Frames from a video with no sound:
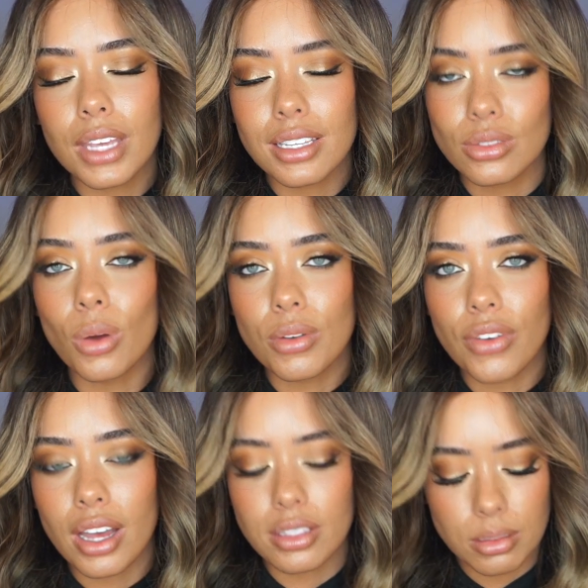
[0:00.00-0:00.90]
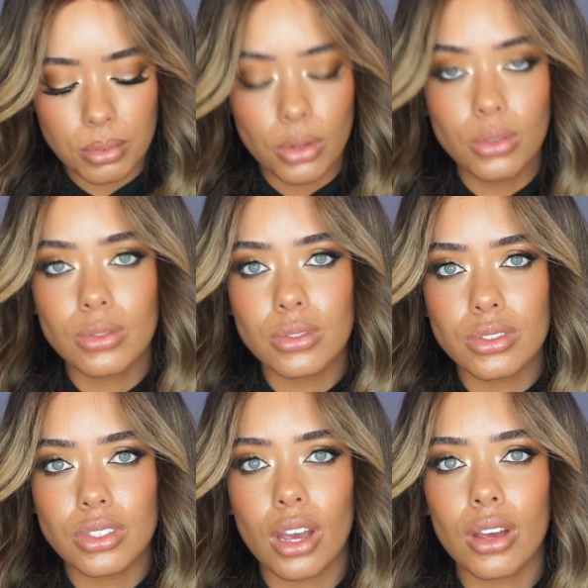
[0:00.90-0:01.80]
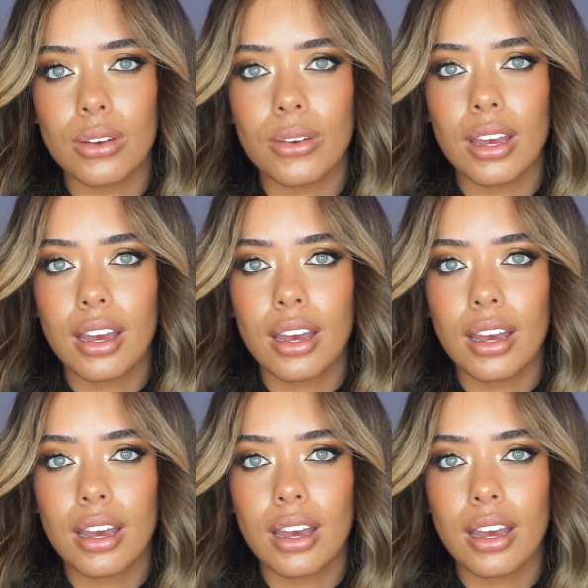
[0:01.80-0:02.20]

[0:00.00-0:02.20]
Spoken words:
not reversible. So